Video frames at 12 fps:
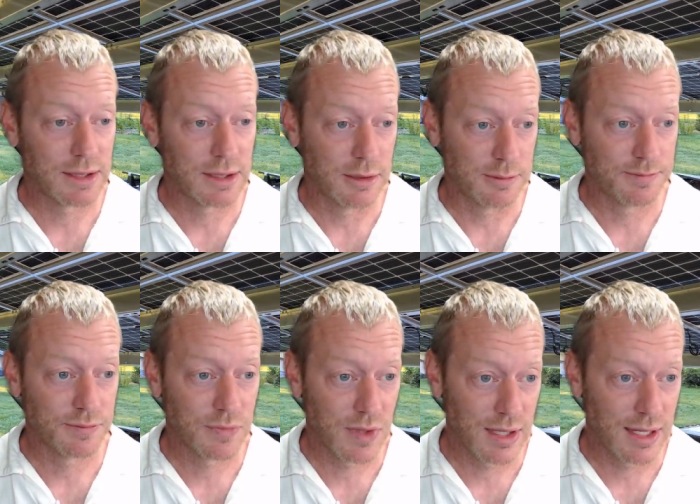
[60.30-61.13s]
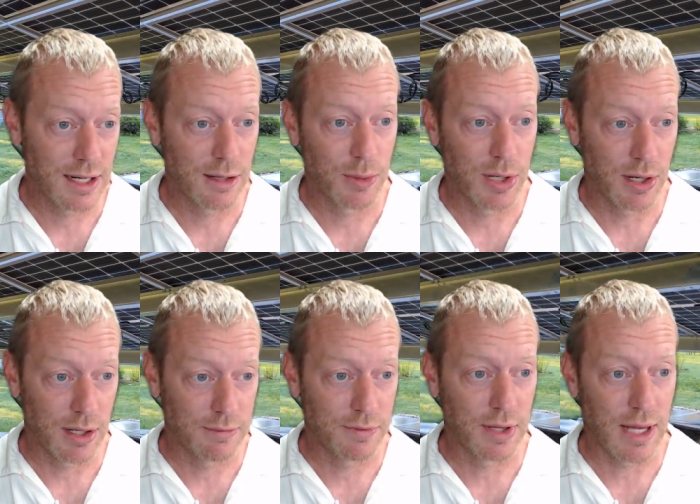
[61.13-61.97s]
So there we
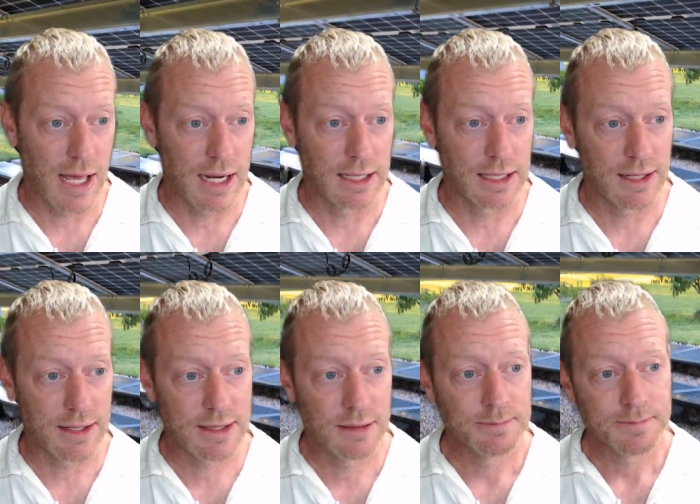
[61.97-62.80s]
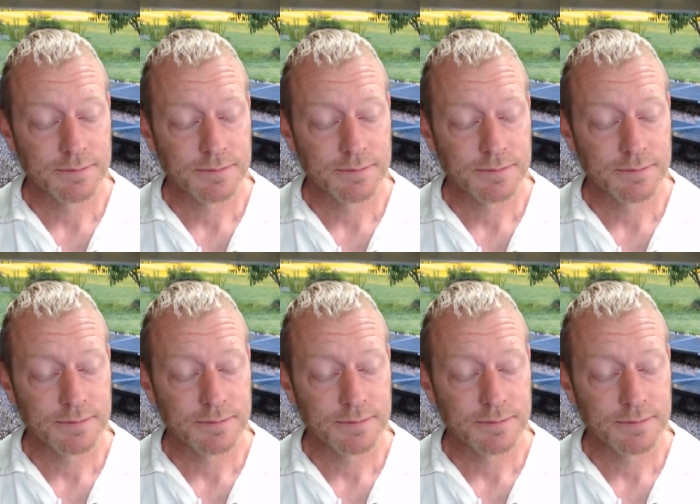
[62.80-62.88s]
are for that, I guess.